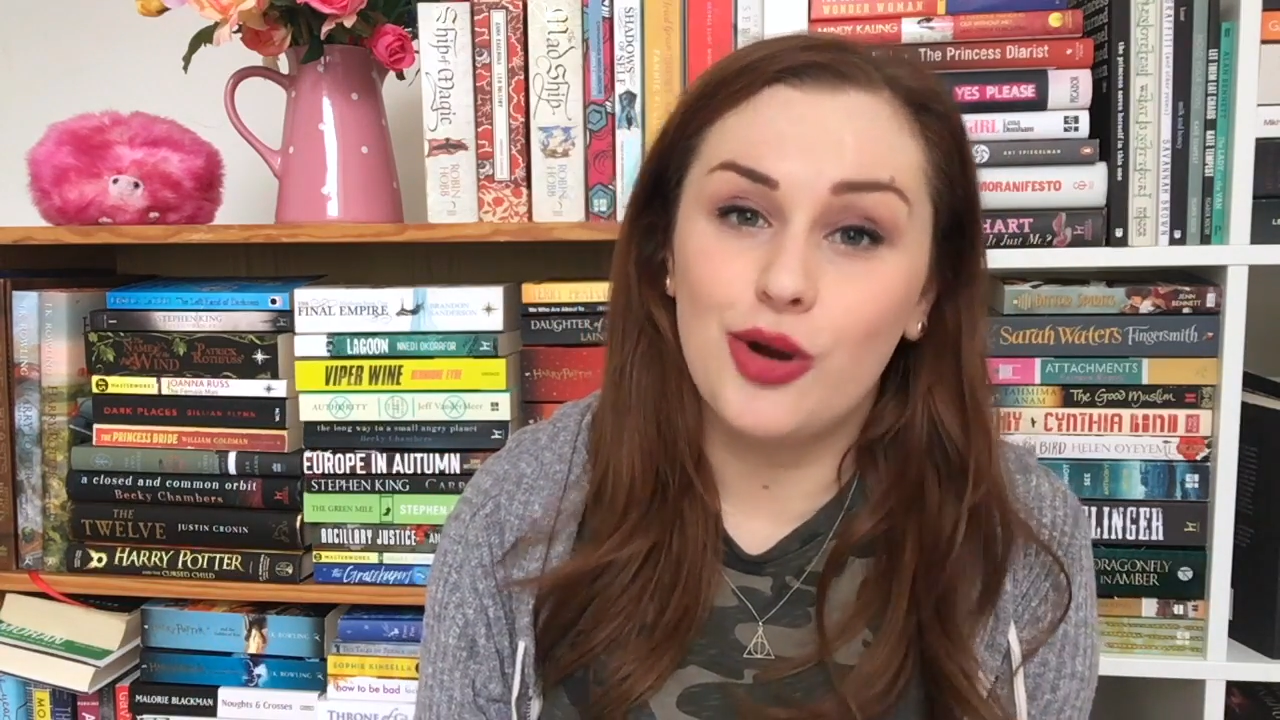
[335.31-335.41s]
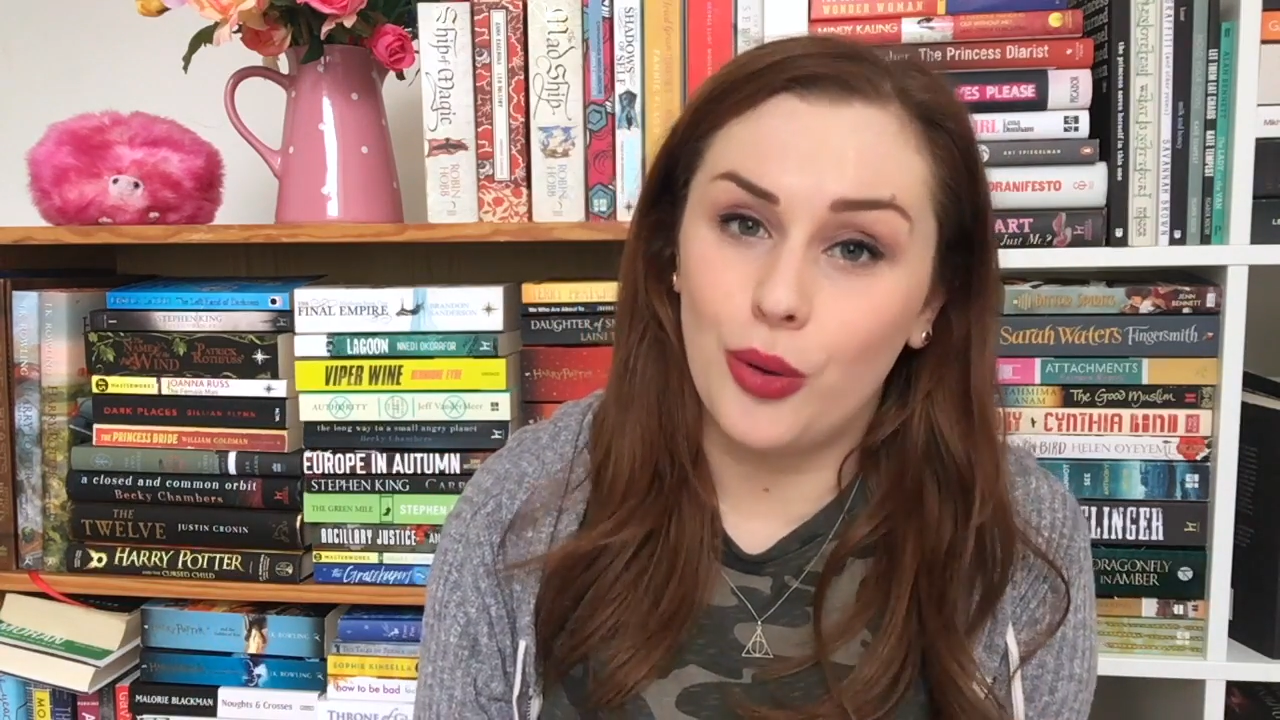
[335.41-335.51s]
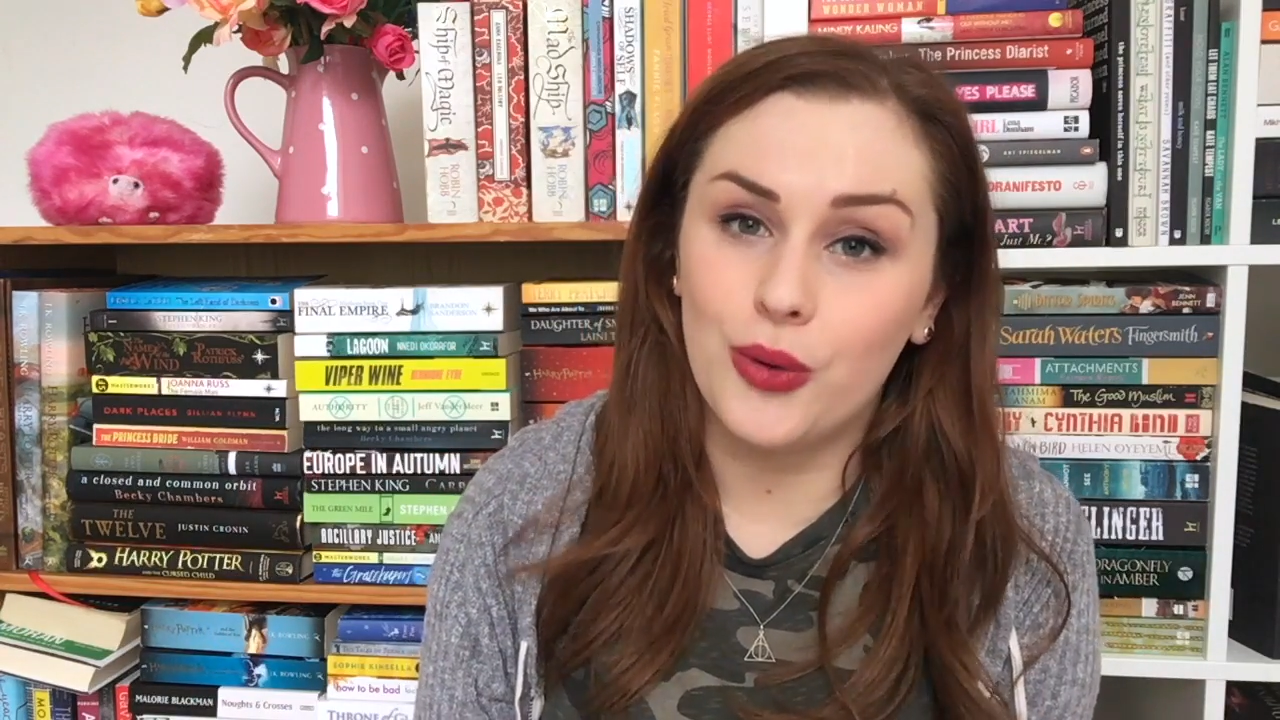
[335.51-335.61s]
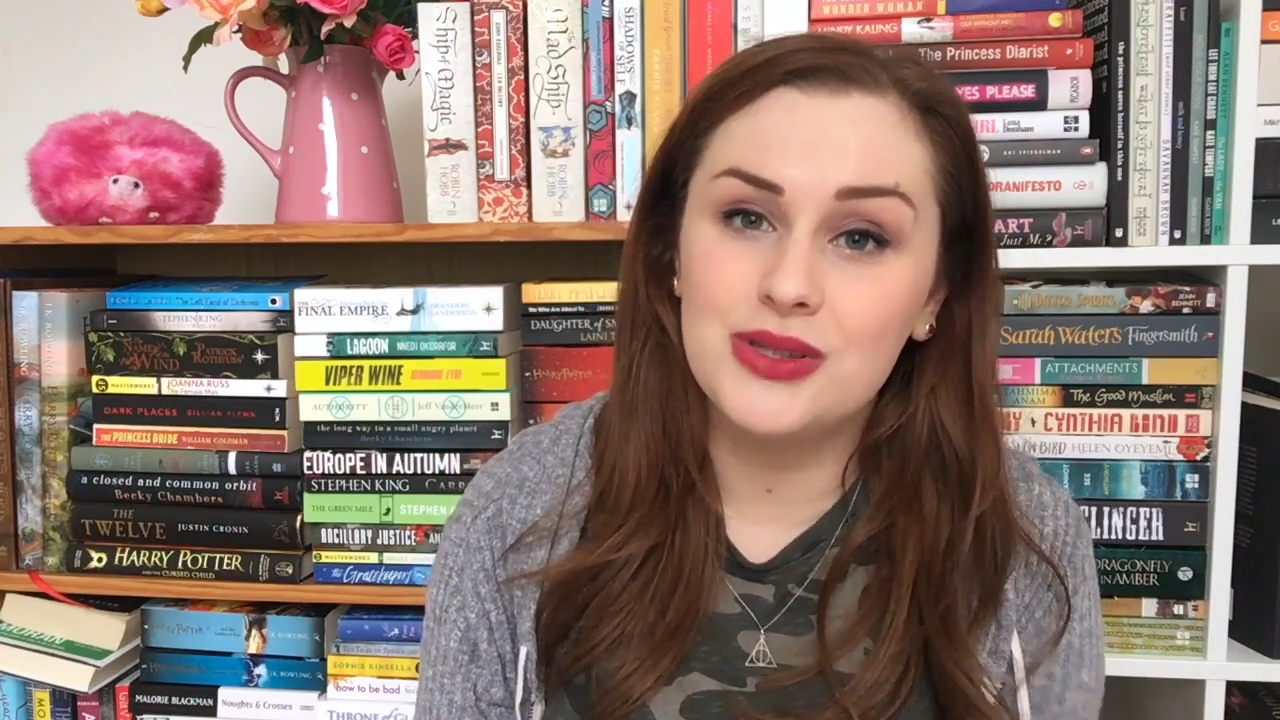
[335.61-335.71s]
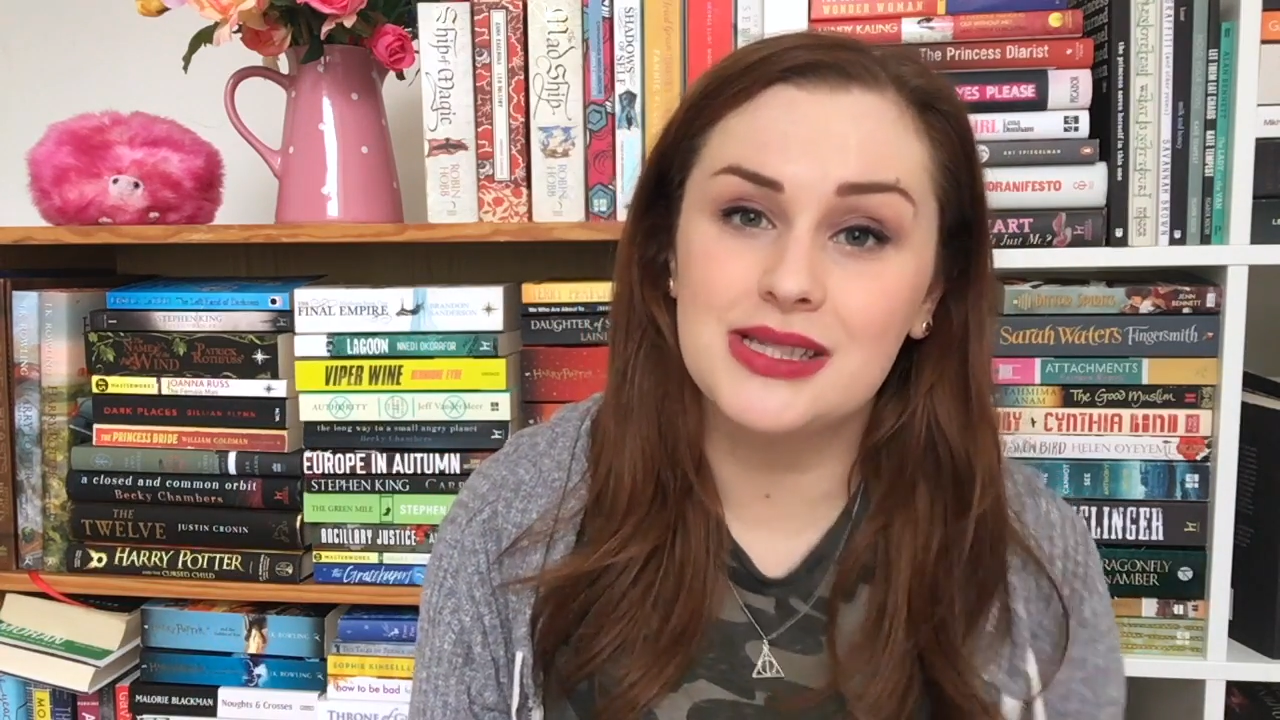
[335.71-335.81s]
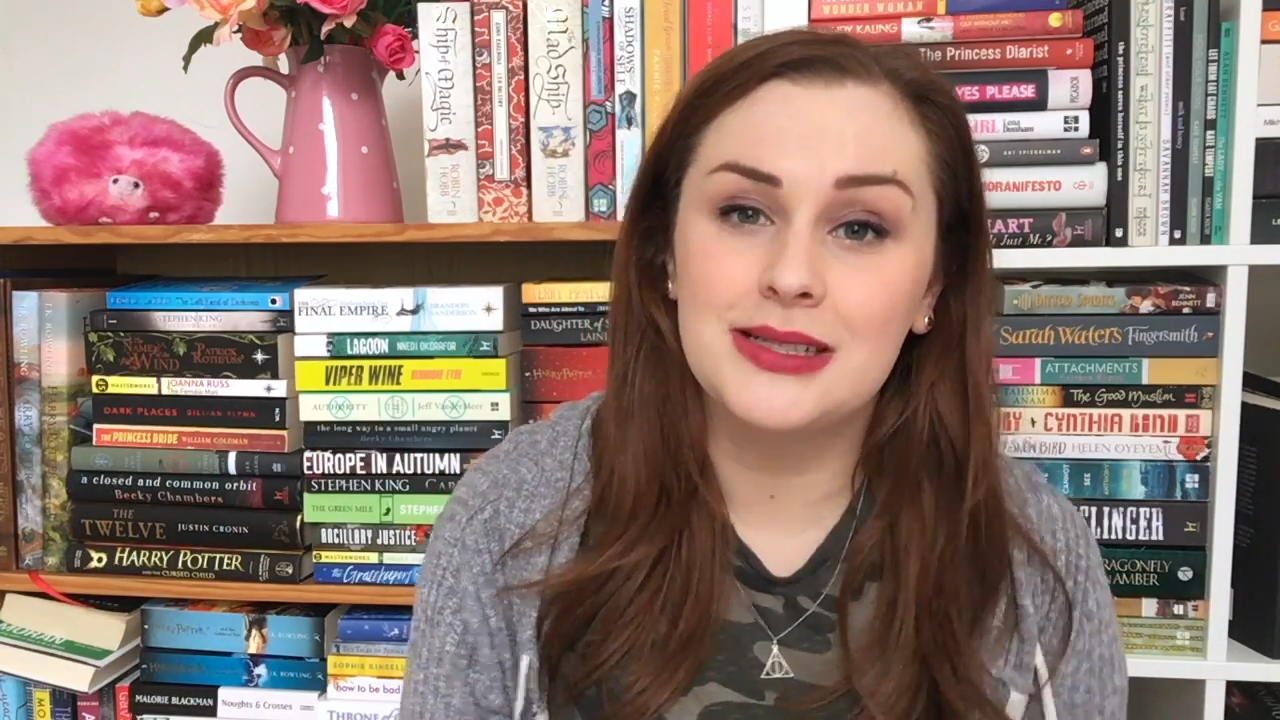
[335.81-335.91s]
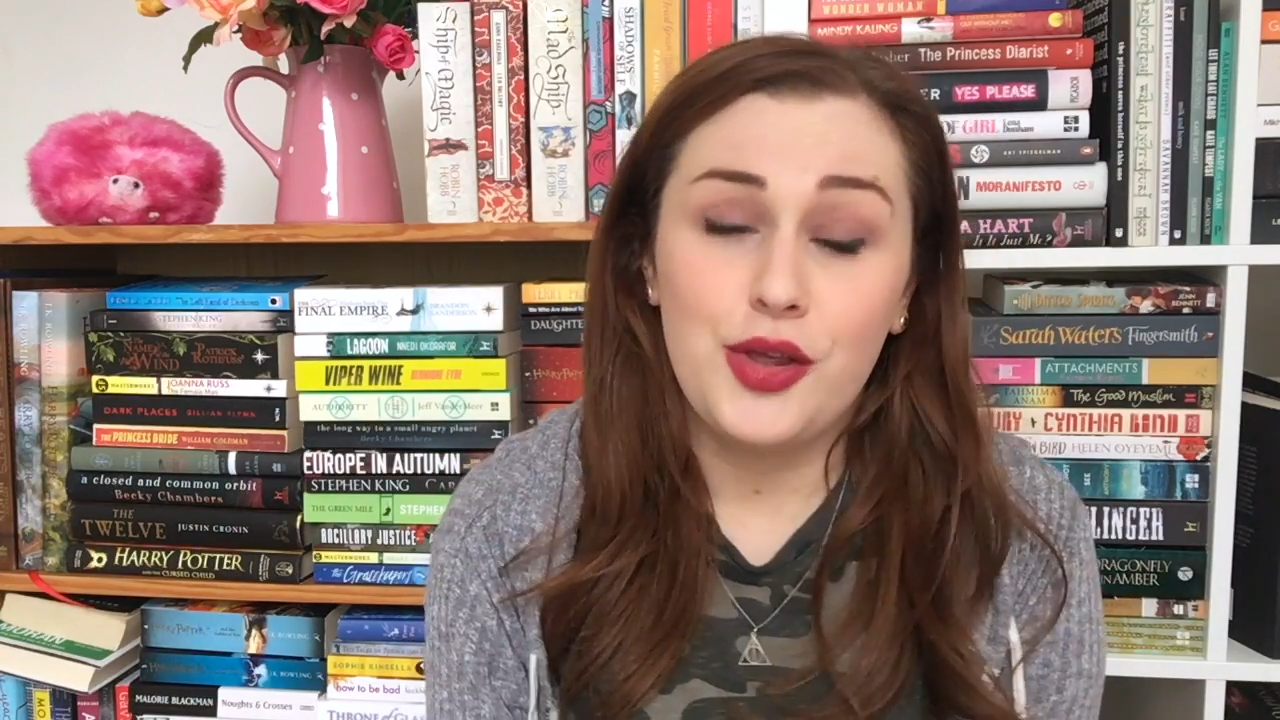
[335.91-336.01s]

goes.